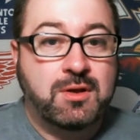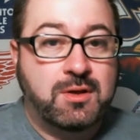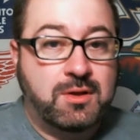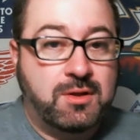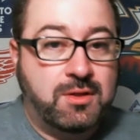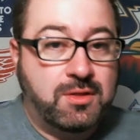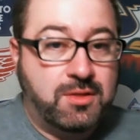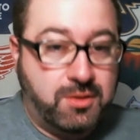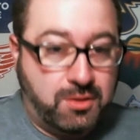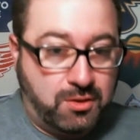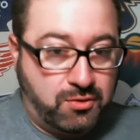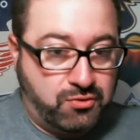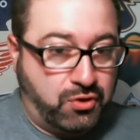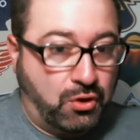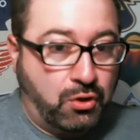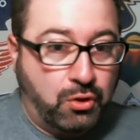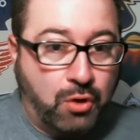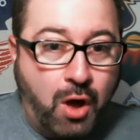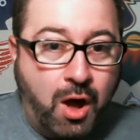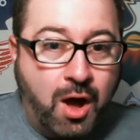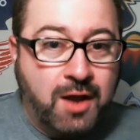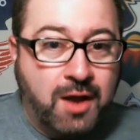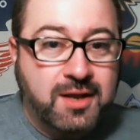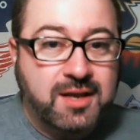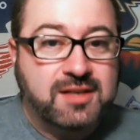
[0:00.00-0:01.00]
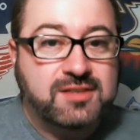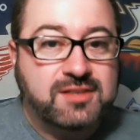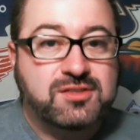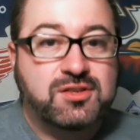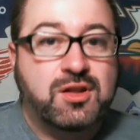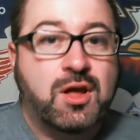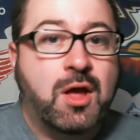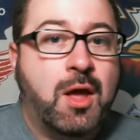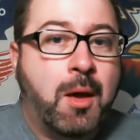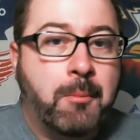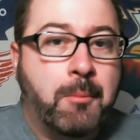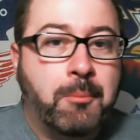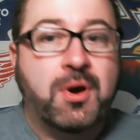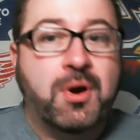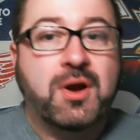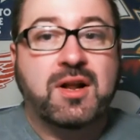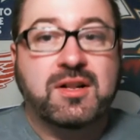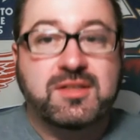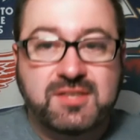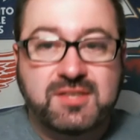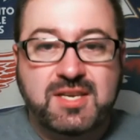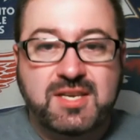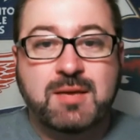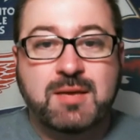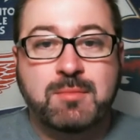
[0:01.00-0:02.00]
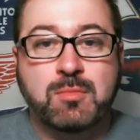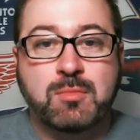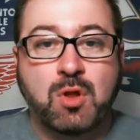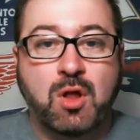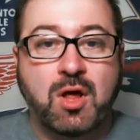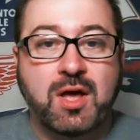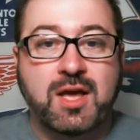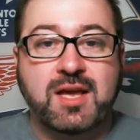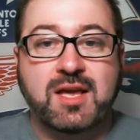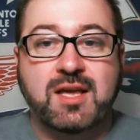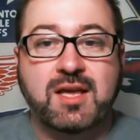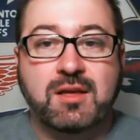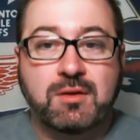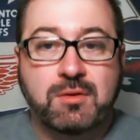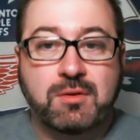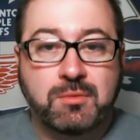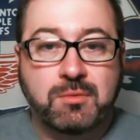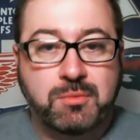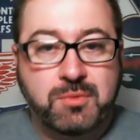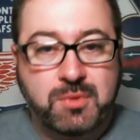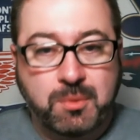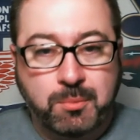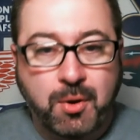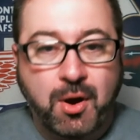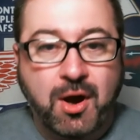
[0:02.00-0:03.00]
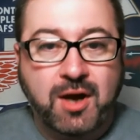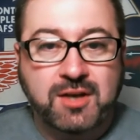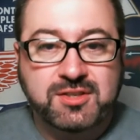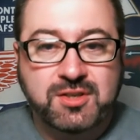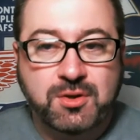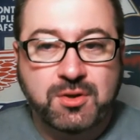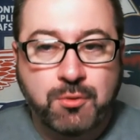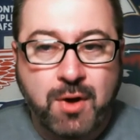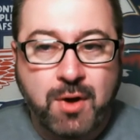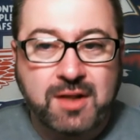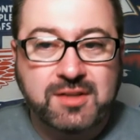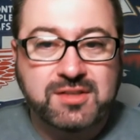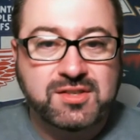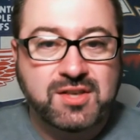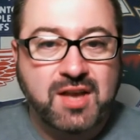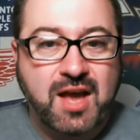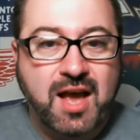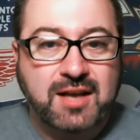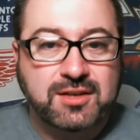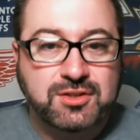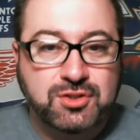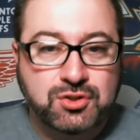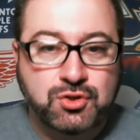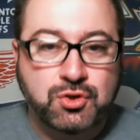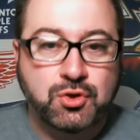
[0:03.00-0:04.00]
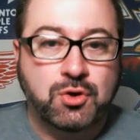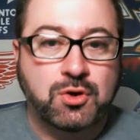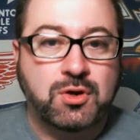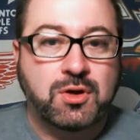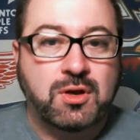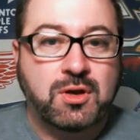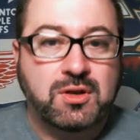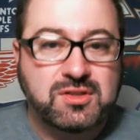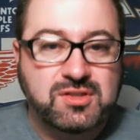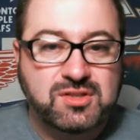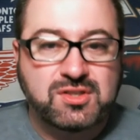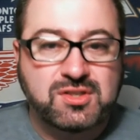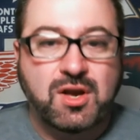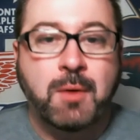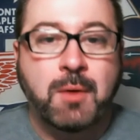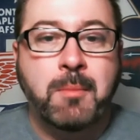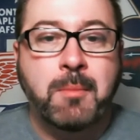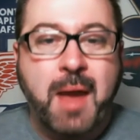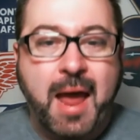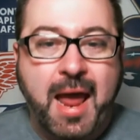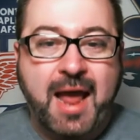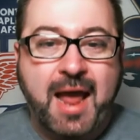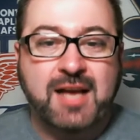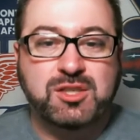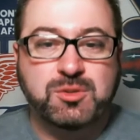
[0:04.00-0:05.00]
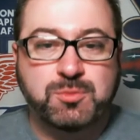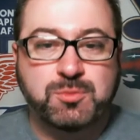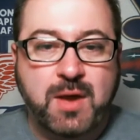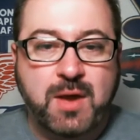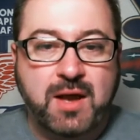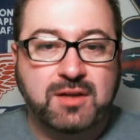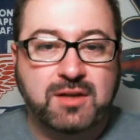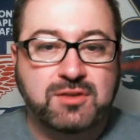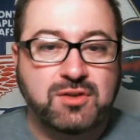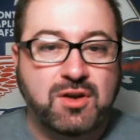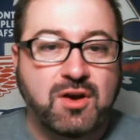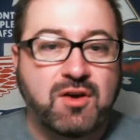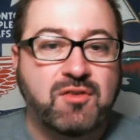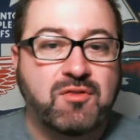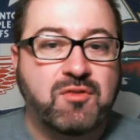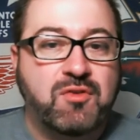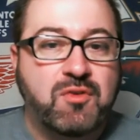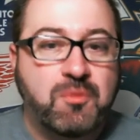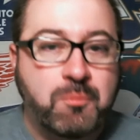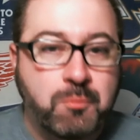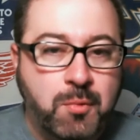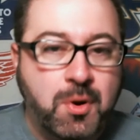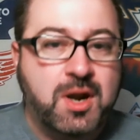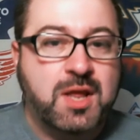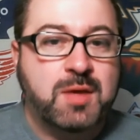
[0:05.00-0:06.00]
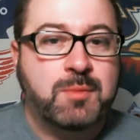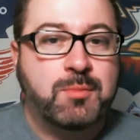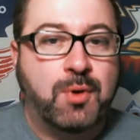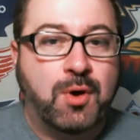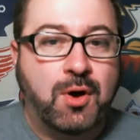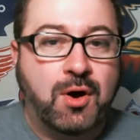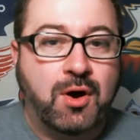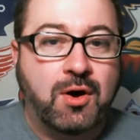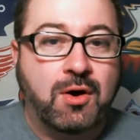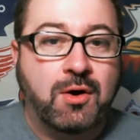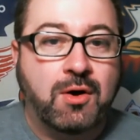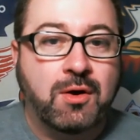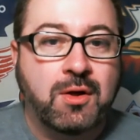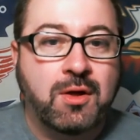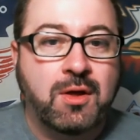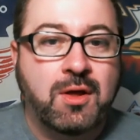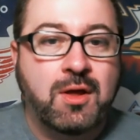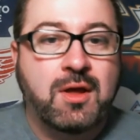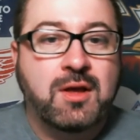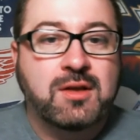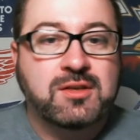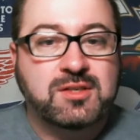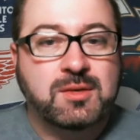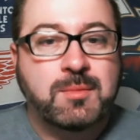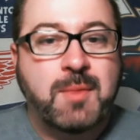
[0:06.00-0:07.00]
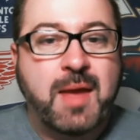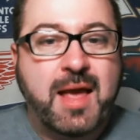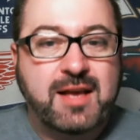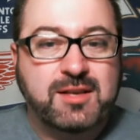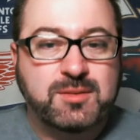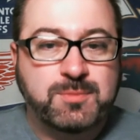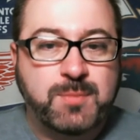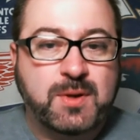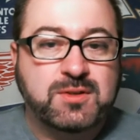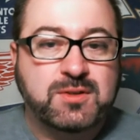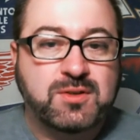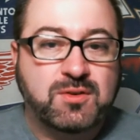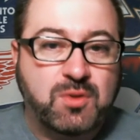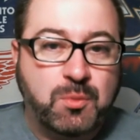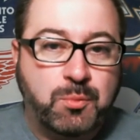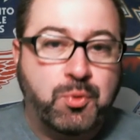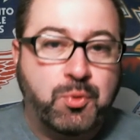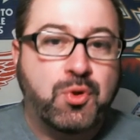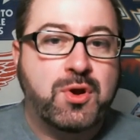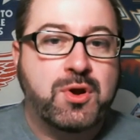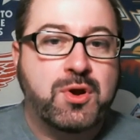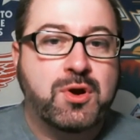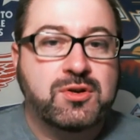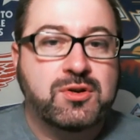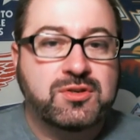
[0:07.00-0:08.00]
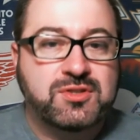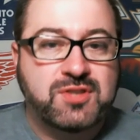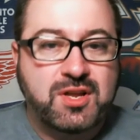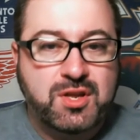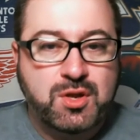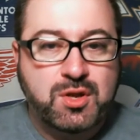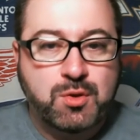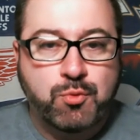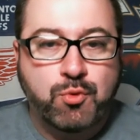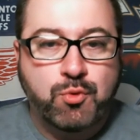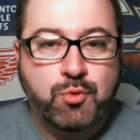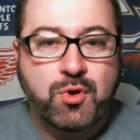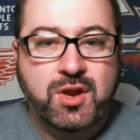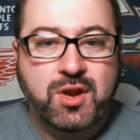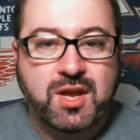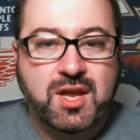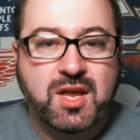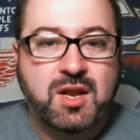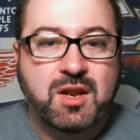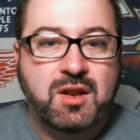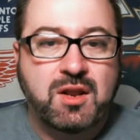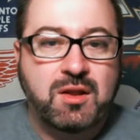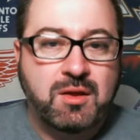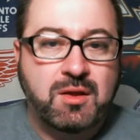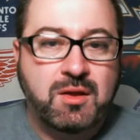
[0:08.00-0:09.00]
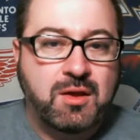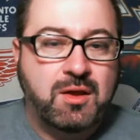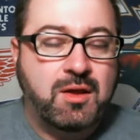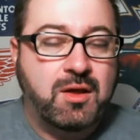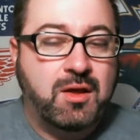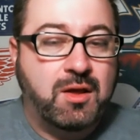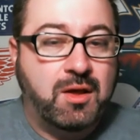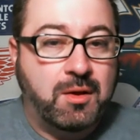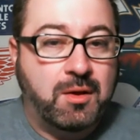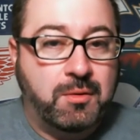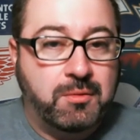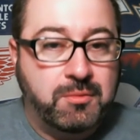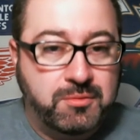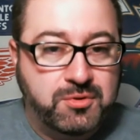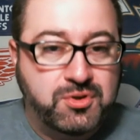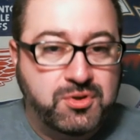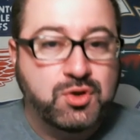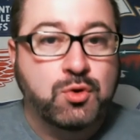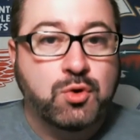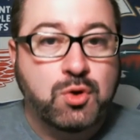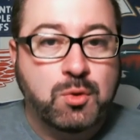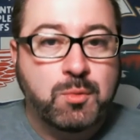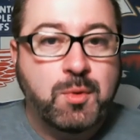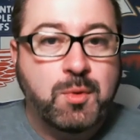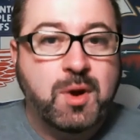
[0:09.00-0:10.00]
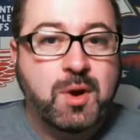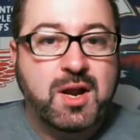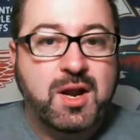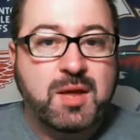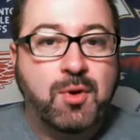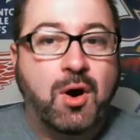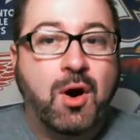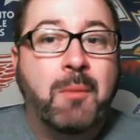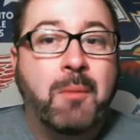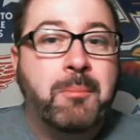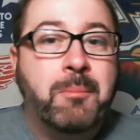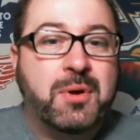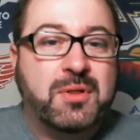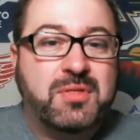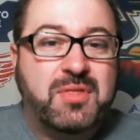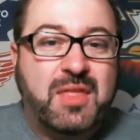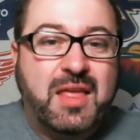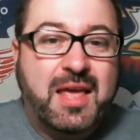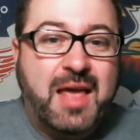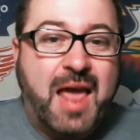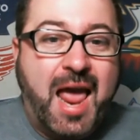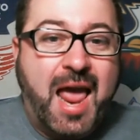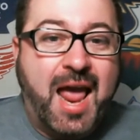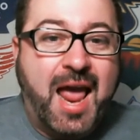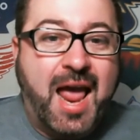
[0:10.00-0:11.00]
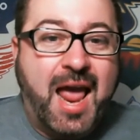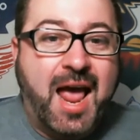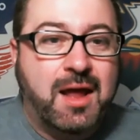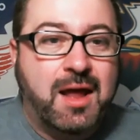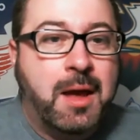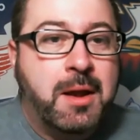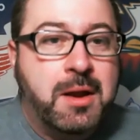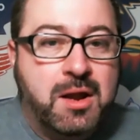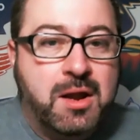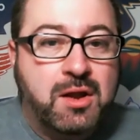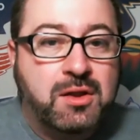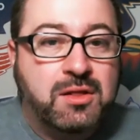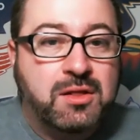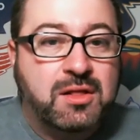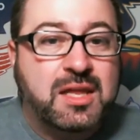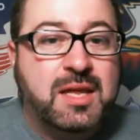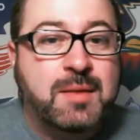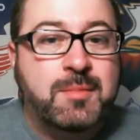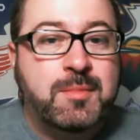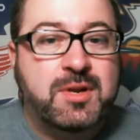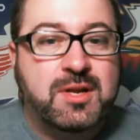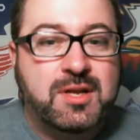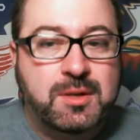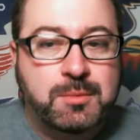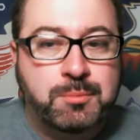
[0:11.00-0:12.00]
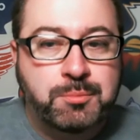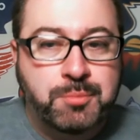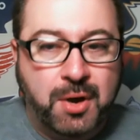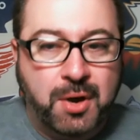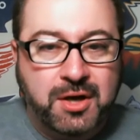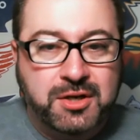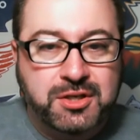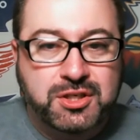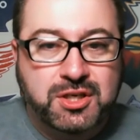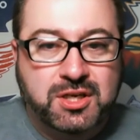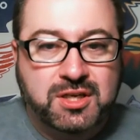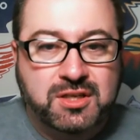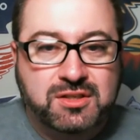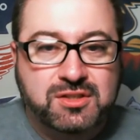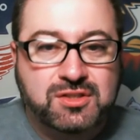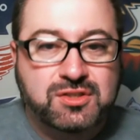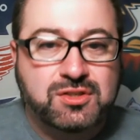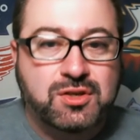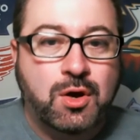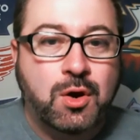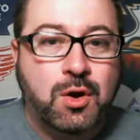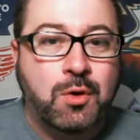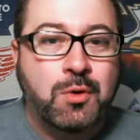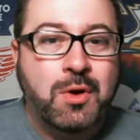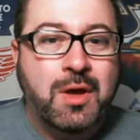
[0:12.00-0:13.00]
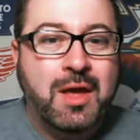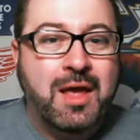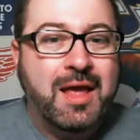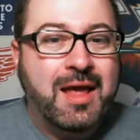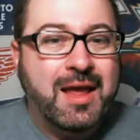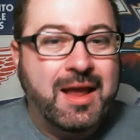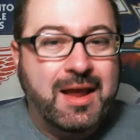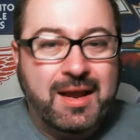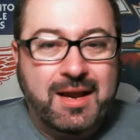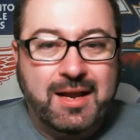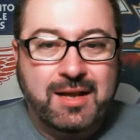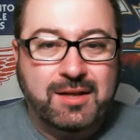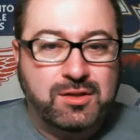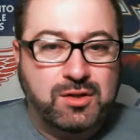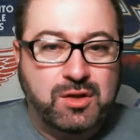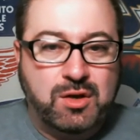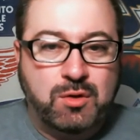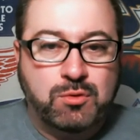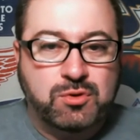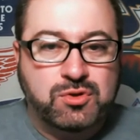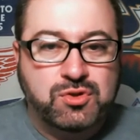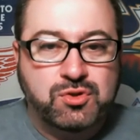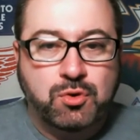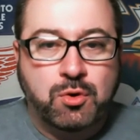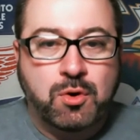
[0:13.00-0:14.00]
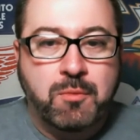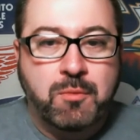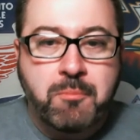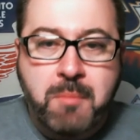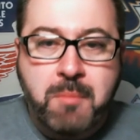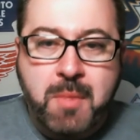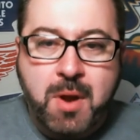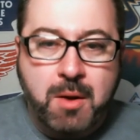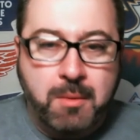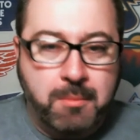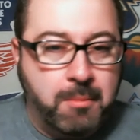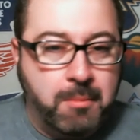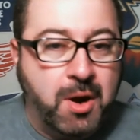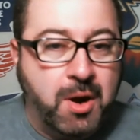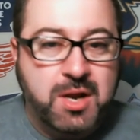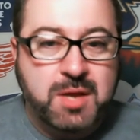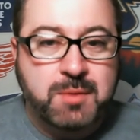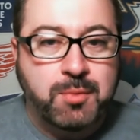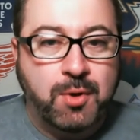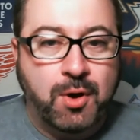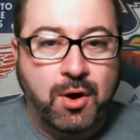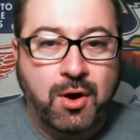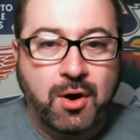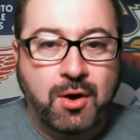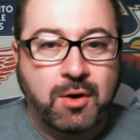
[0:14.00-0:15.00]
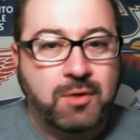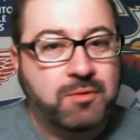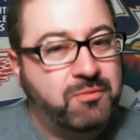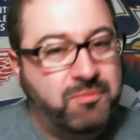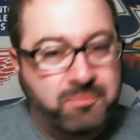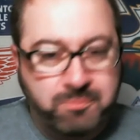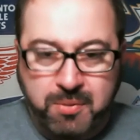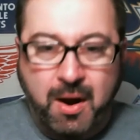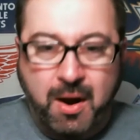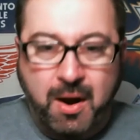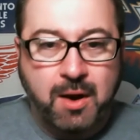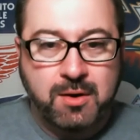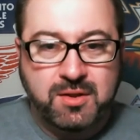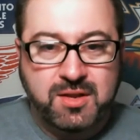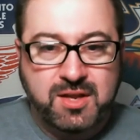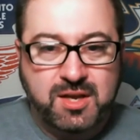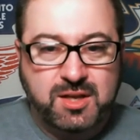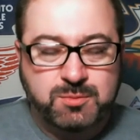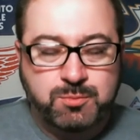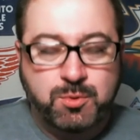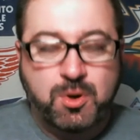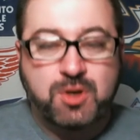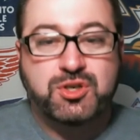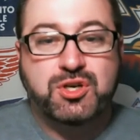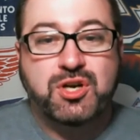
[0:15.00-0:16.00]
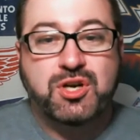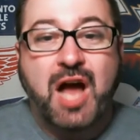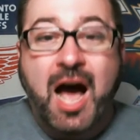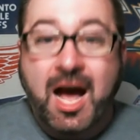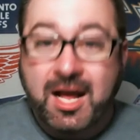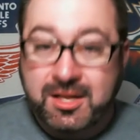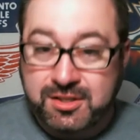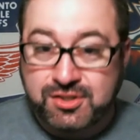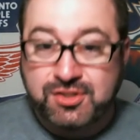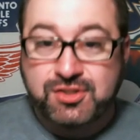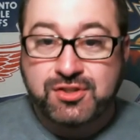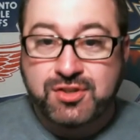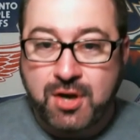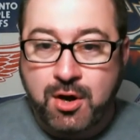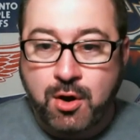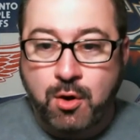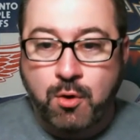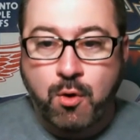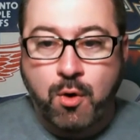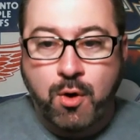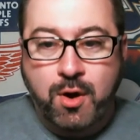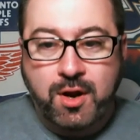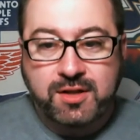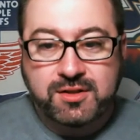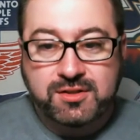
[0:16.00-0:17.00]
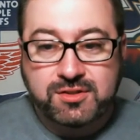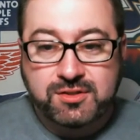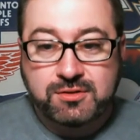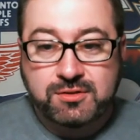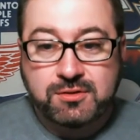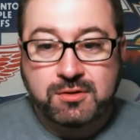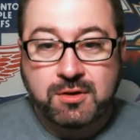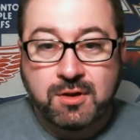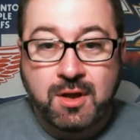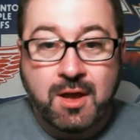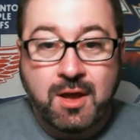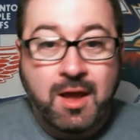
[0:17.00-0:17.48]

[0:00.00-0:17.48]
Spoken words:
the longest. But a team like the Boston Red Sox took some aspects of Moneyball, some aspects of the players that you bring in due to Moneyball, but they had an unlimited budget. So it was sort of Moneyball, pardon the expression, on steroids.